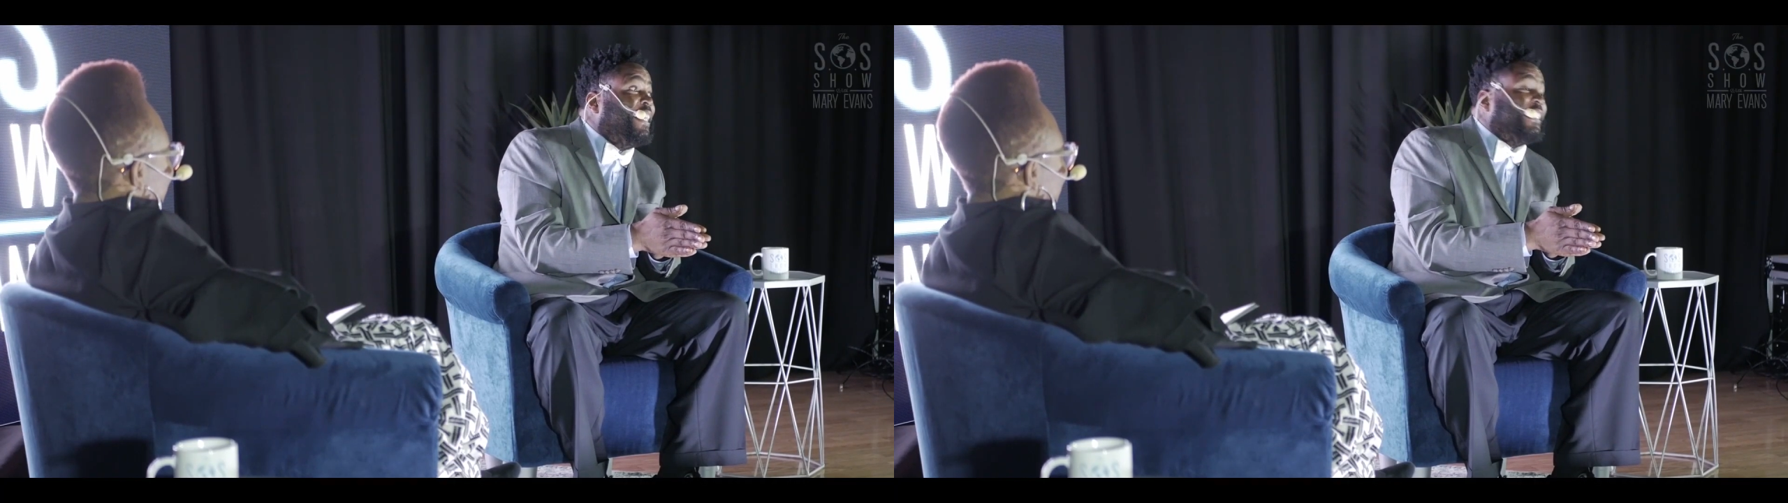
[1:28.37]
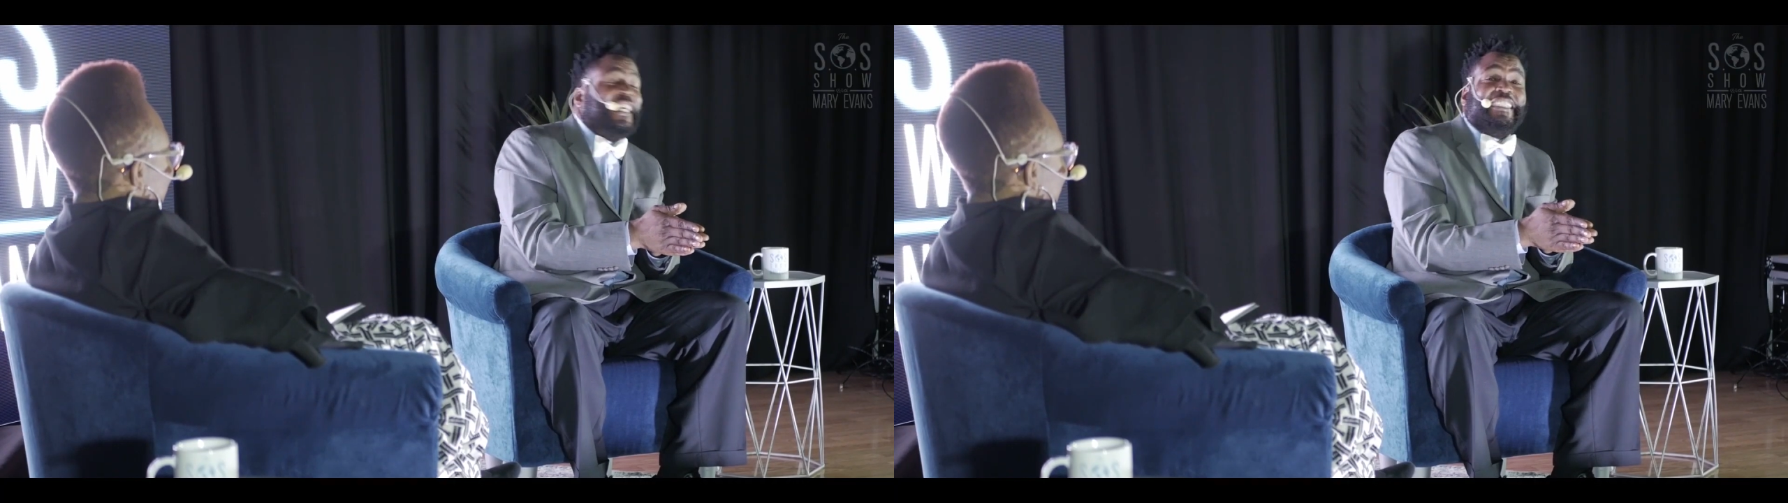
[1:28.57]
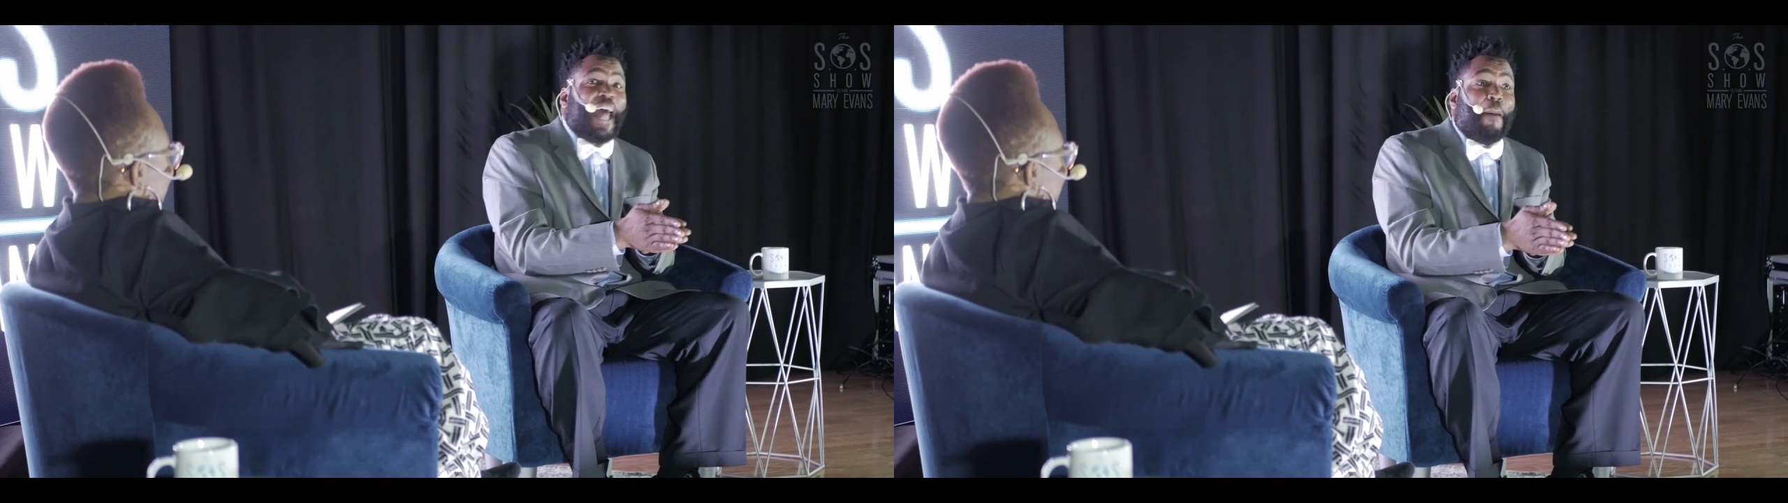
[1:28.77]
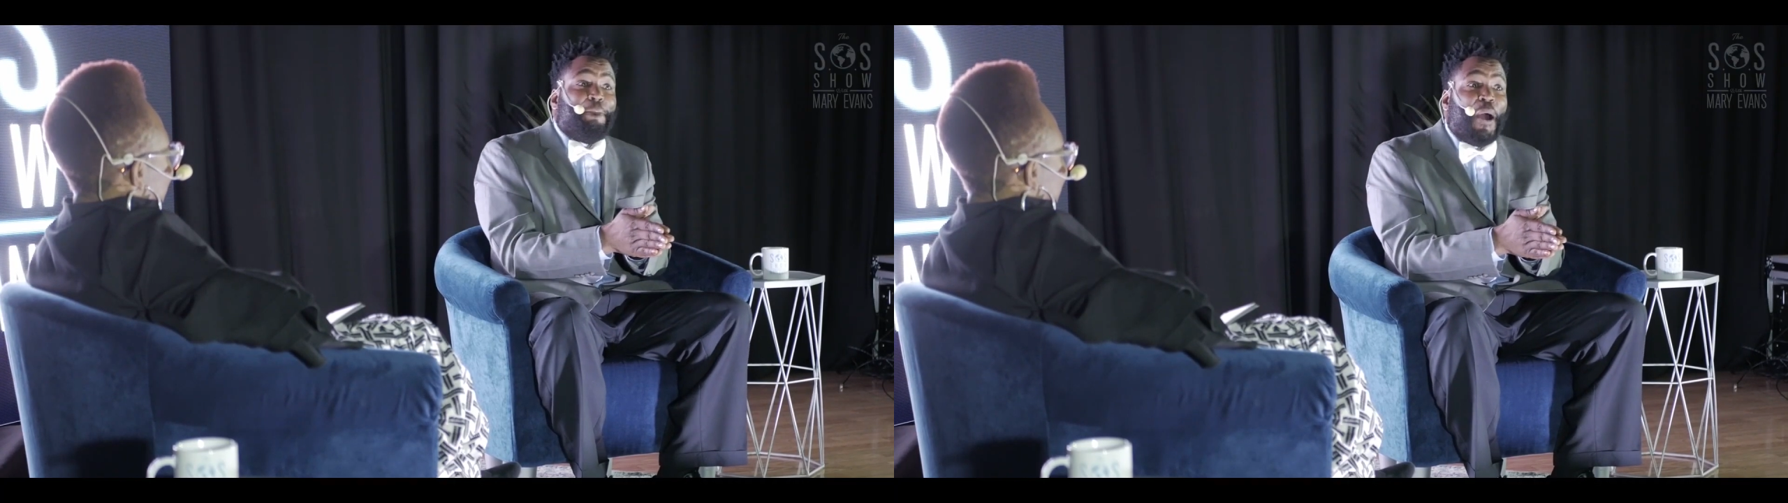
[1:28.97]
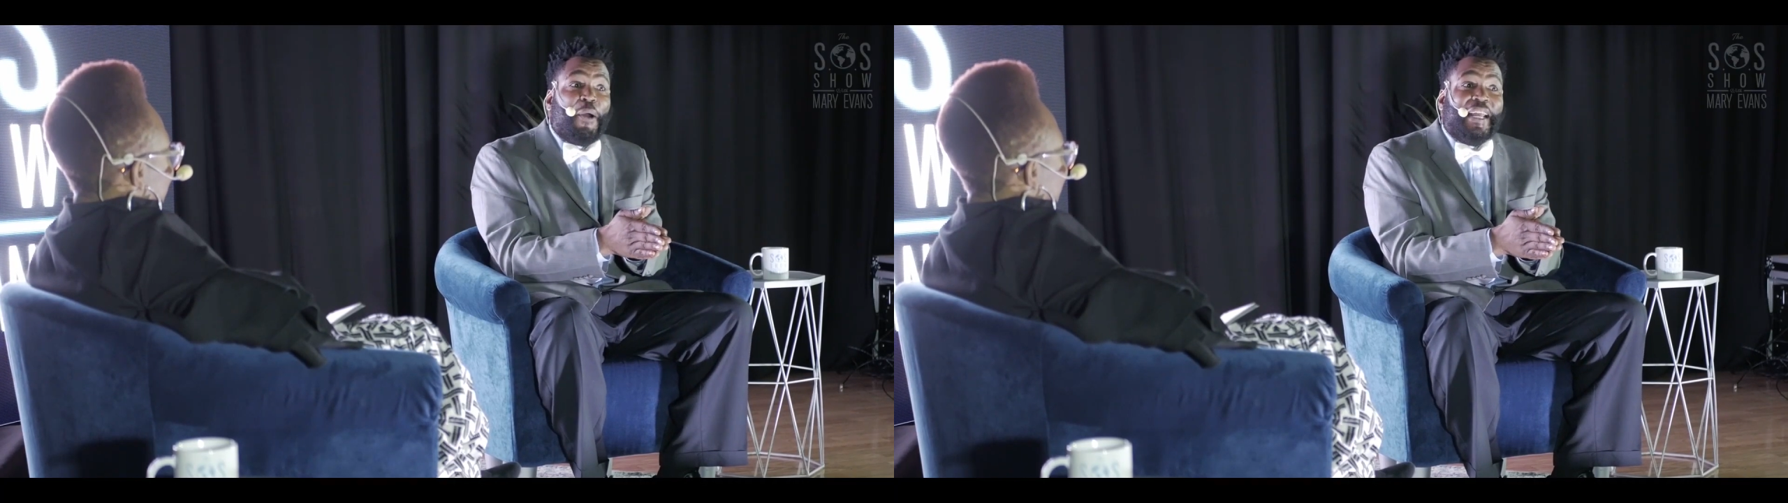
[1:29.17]
She's not
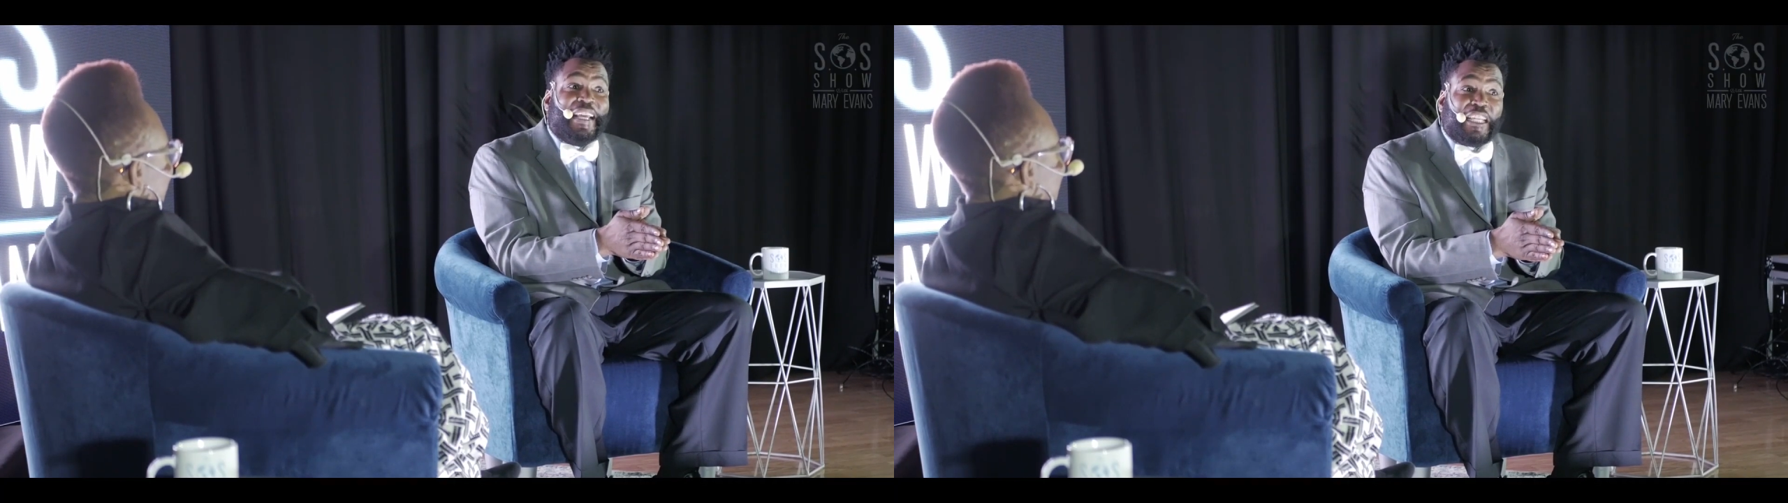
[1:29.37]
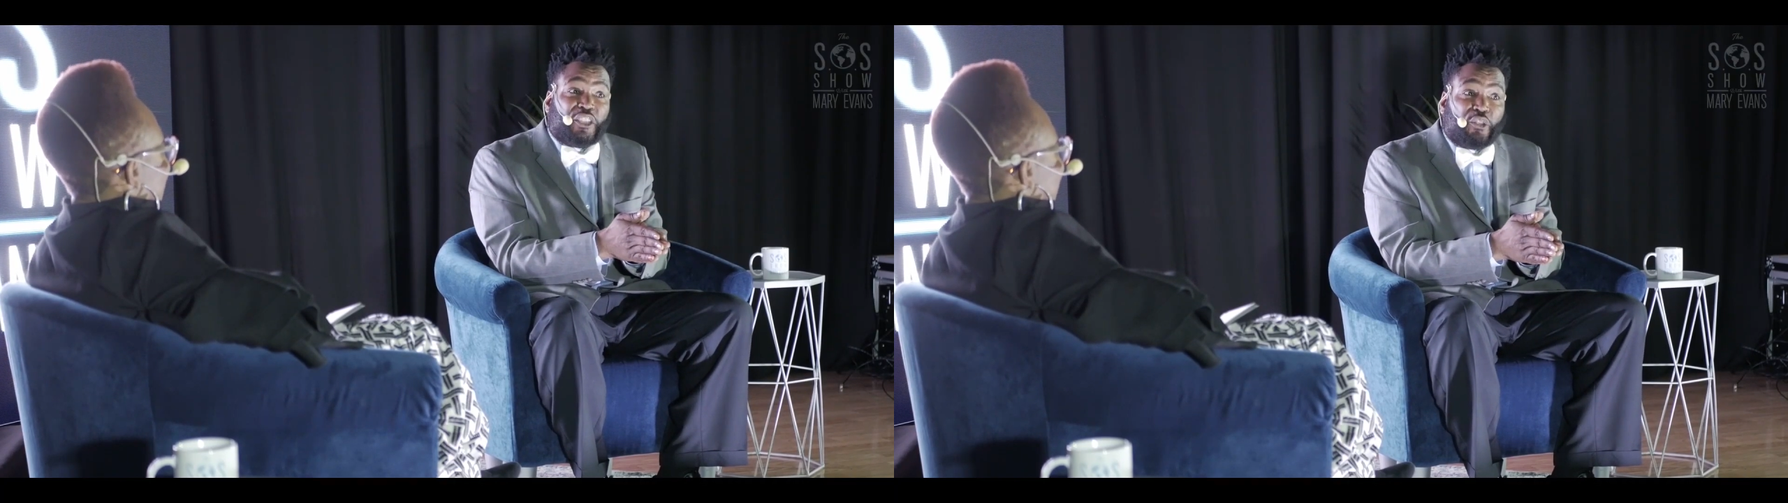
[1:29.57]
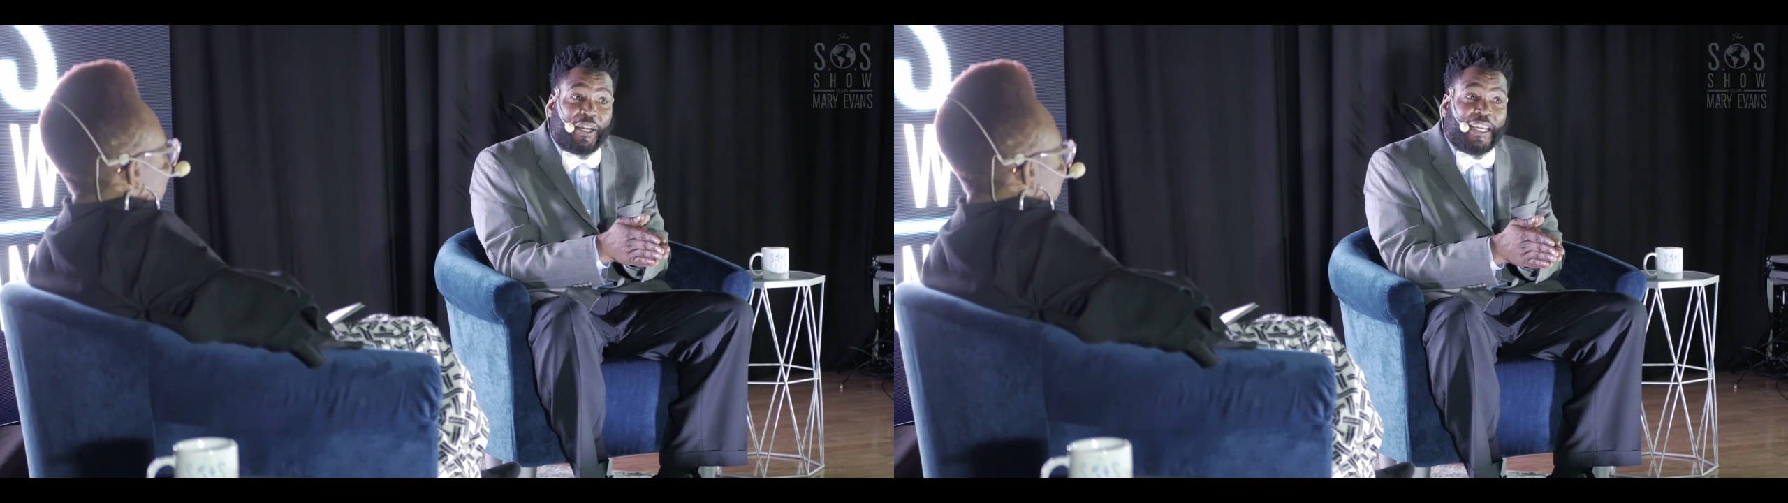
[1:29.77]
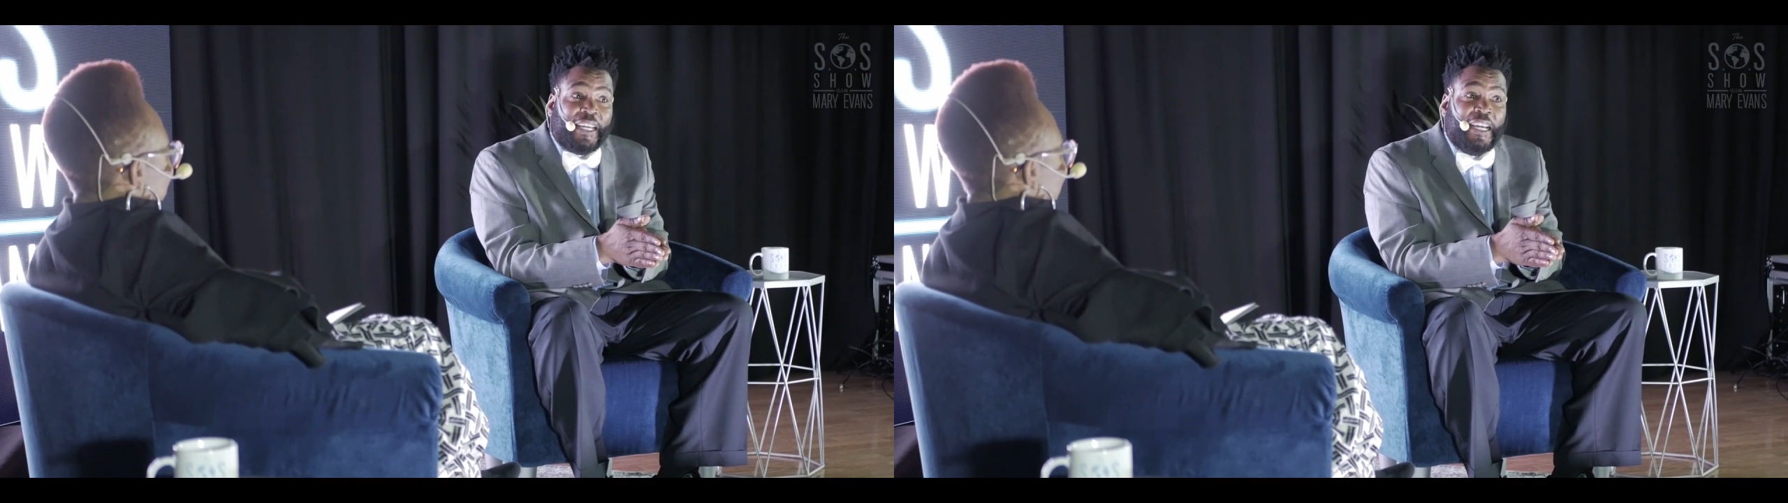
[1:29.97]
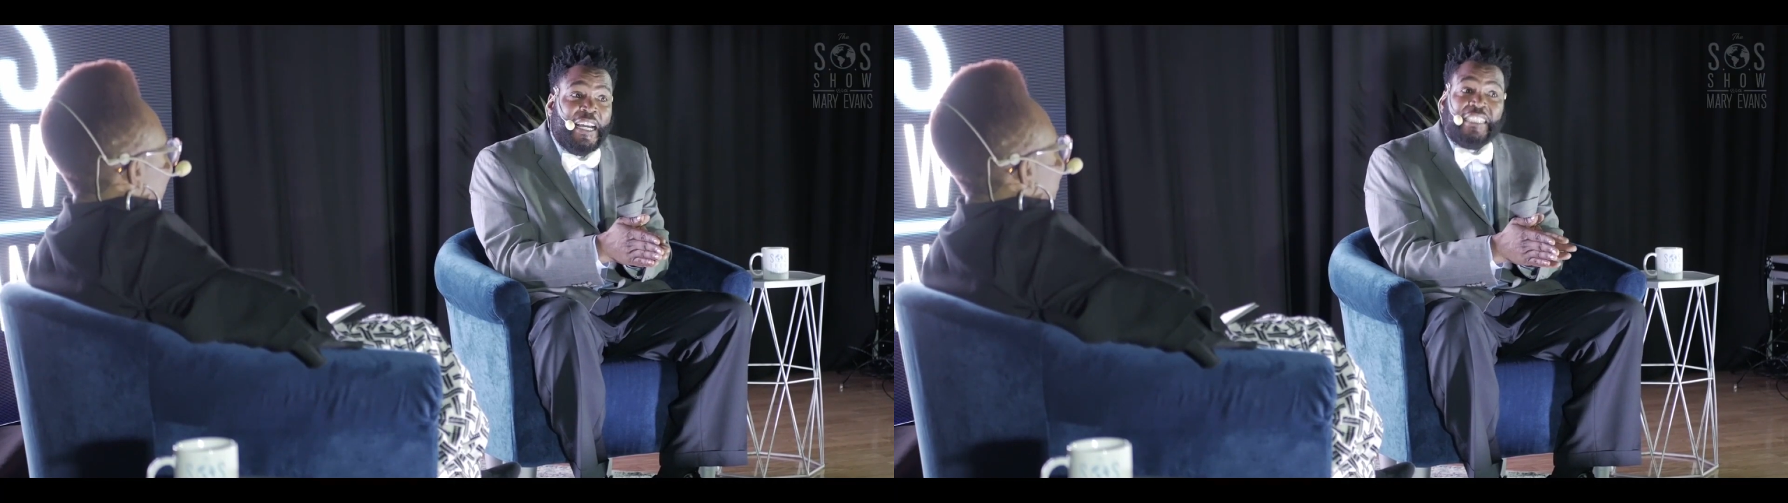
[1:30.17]
burning the tree.
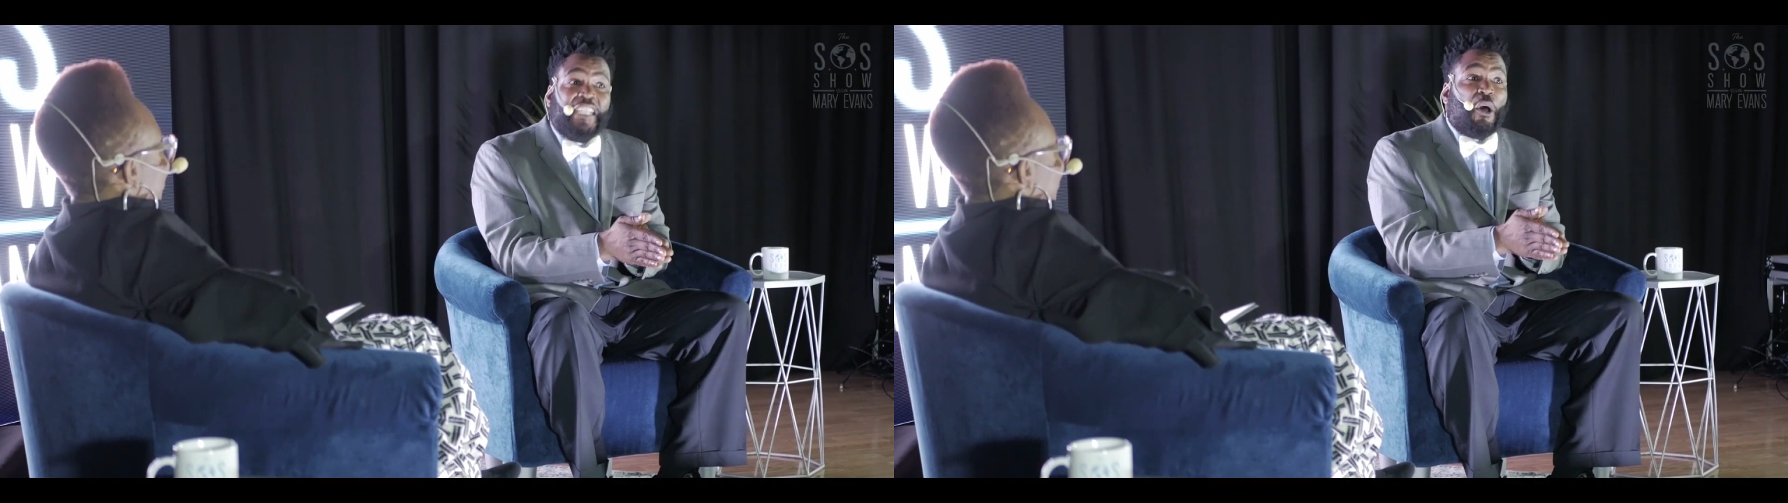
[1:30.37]
She's